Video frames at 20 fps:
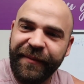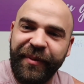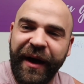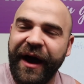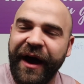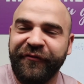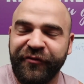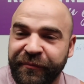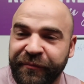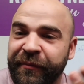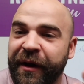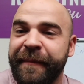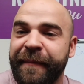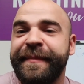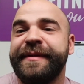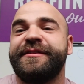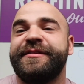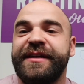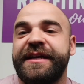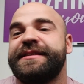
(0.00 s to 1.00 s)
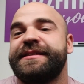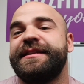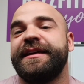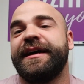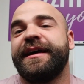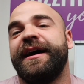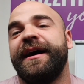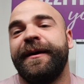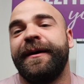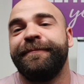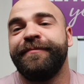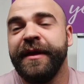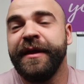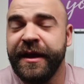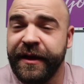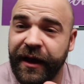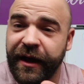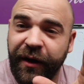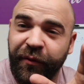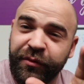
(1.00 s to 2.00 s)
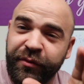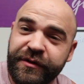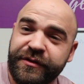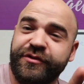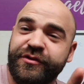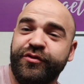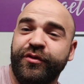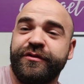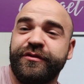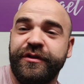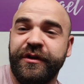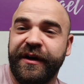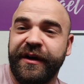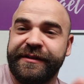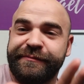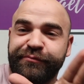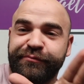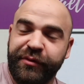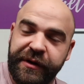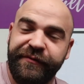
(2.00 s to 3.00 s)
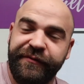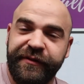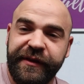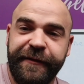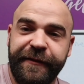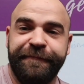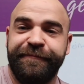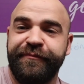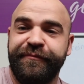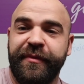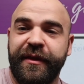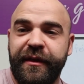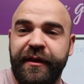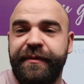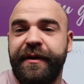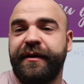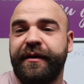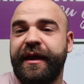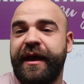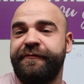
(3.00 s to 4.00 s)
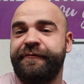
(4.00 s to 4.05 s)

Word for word: apart from my majestic arm, I wanted to talk to you guys briefly about